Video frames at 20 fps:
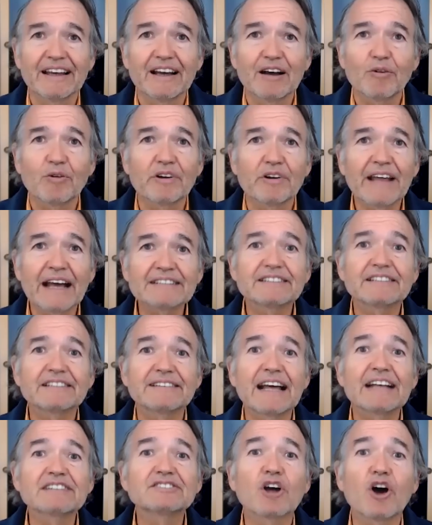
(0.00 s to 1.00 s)
Well, that's
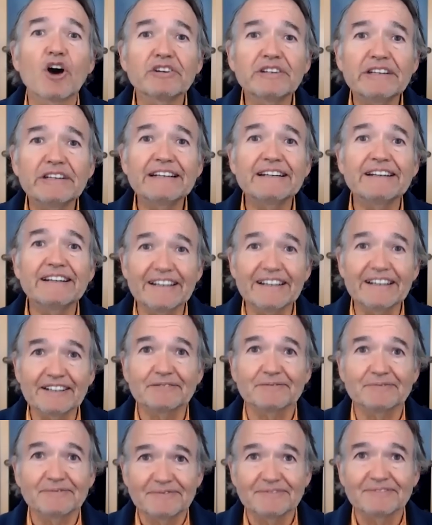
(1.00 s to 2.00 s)
that's called needy.
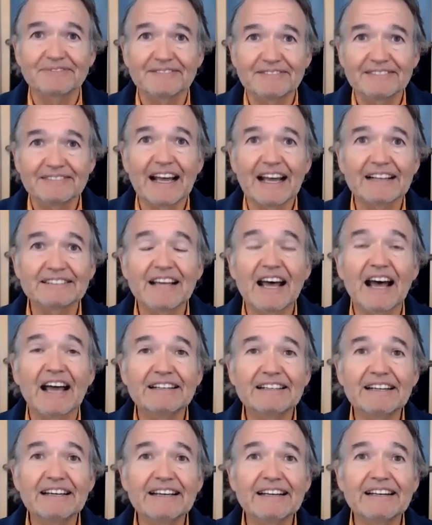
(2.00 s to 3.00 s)
That's I
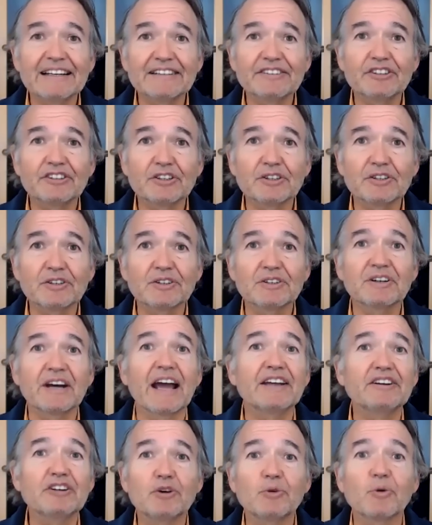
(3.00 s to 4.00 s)
needed you,
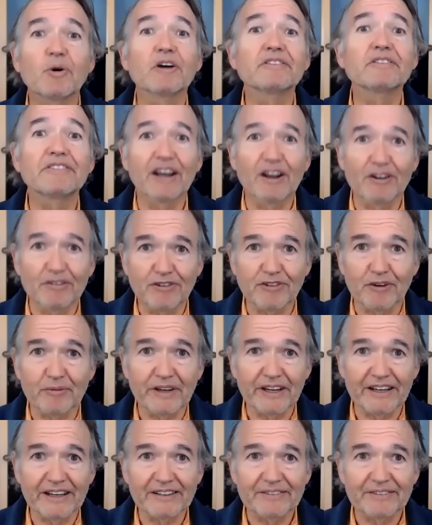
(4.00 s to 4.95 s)
and you weren't there for me.